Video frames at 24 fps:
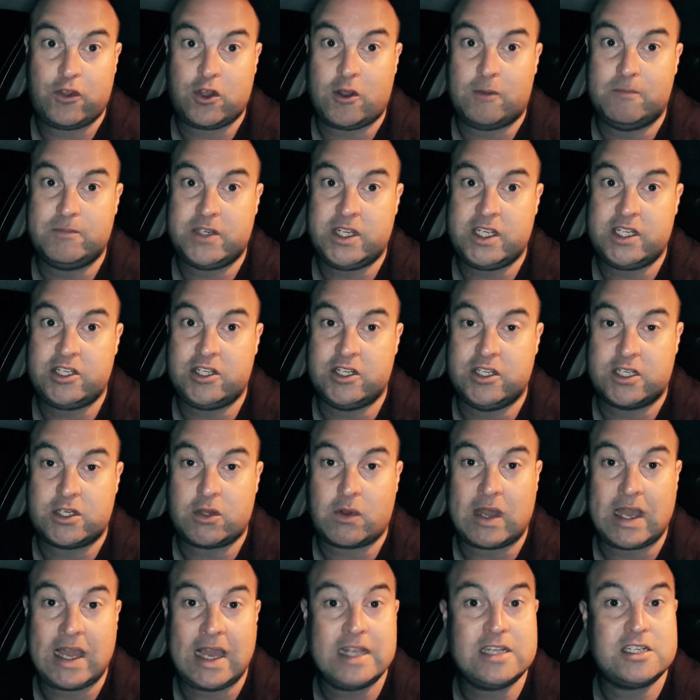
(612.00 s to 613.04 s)
competition.
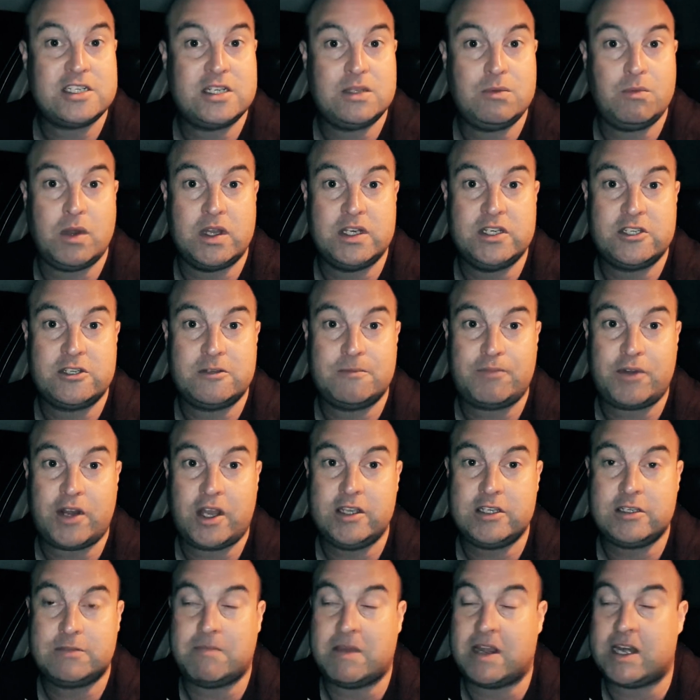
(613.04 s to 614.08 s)
So I actually won some
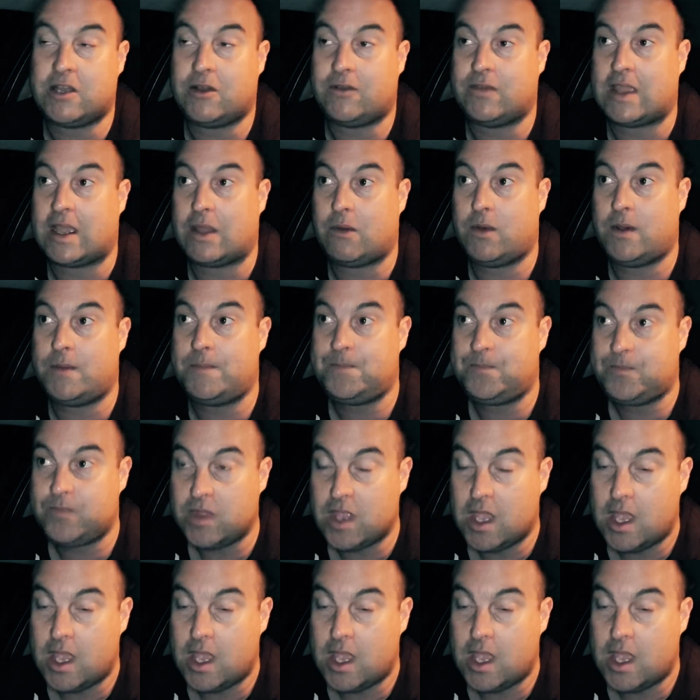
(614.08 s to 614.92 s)
prize money on that one.